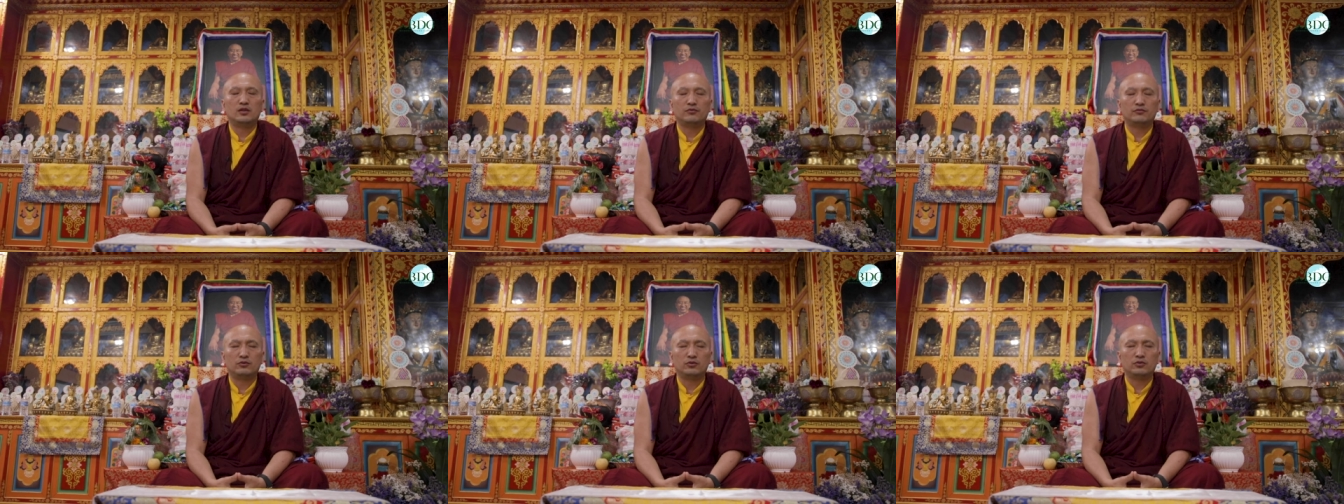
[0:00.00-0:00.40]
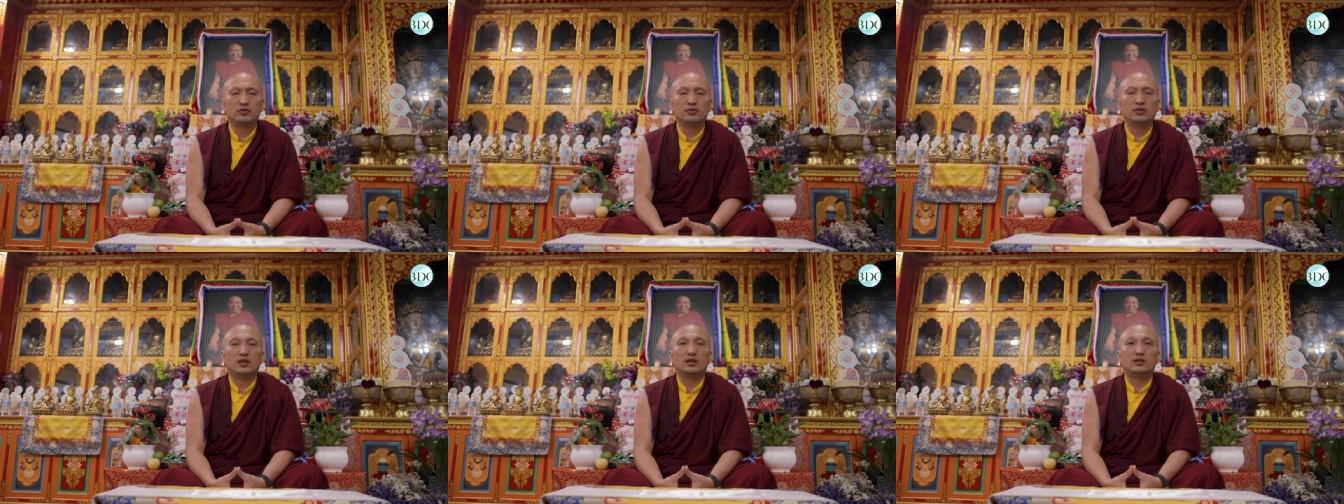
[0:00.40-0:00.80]

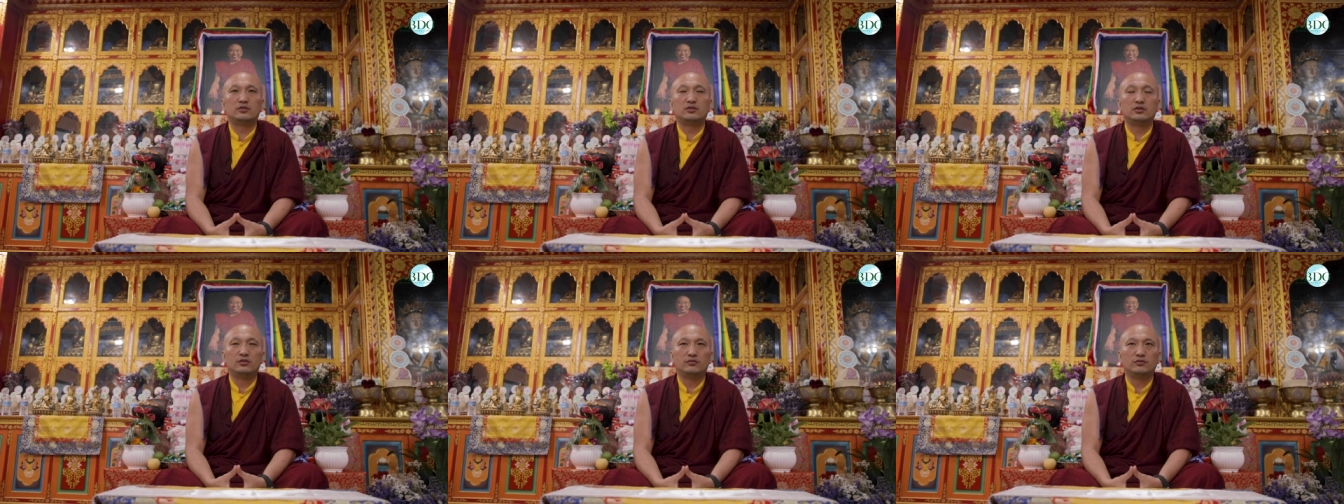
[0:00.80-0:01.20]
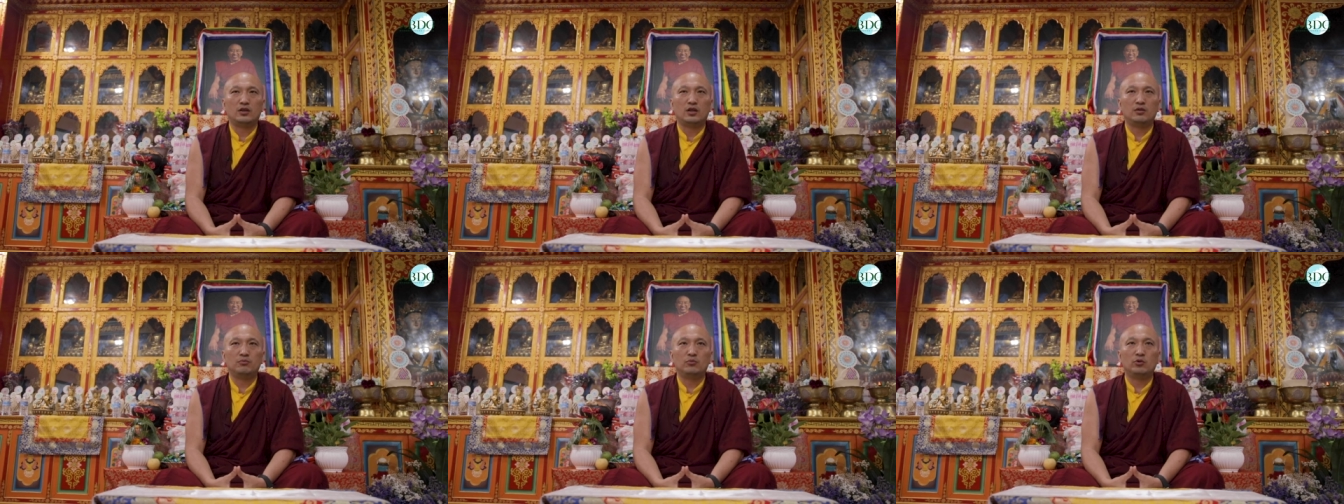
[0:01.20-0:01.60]
for like
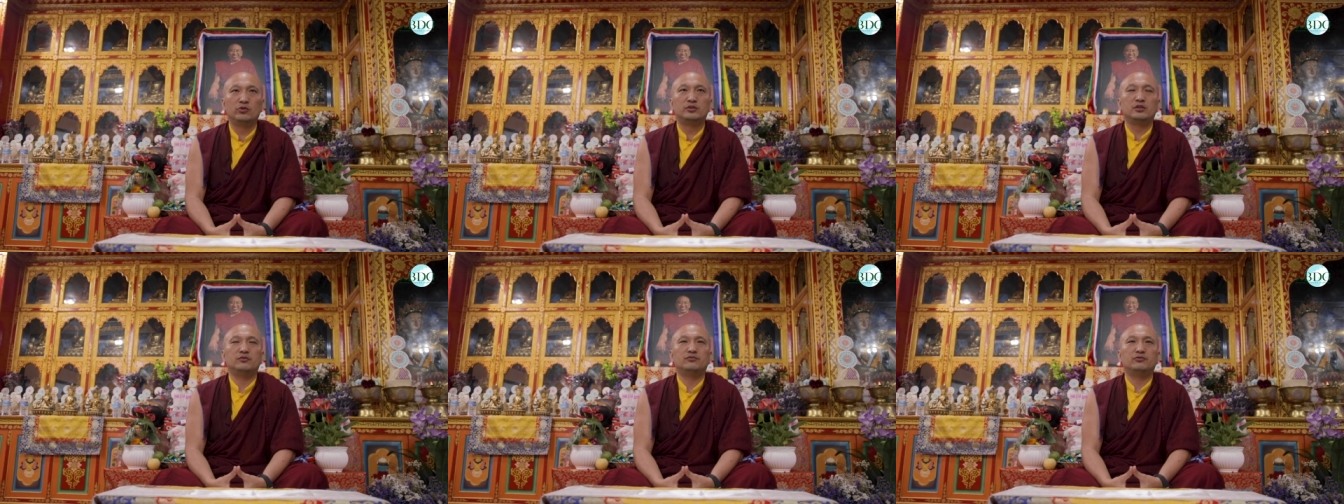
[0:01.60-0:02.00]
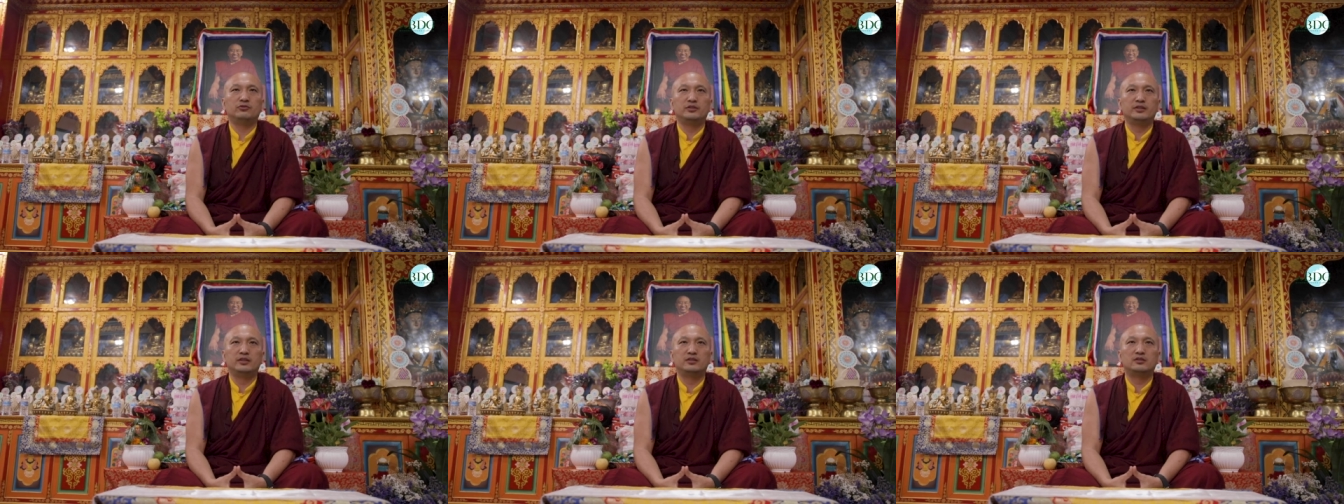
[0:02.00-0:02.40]
more than 4
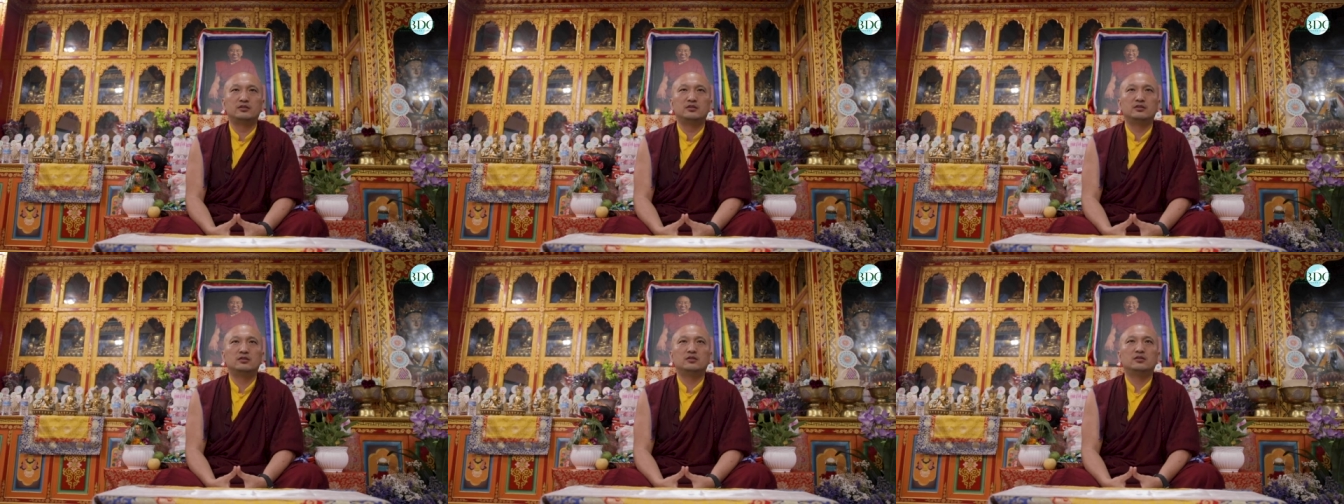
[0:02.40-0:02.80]
days,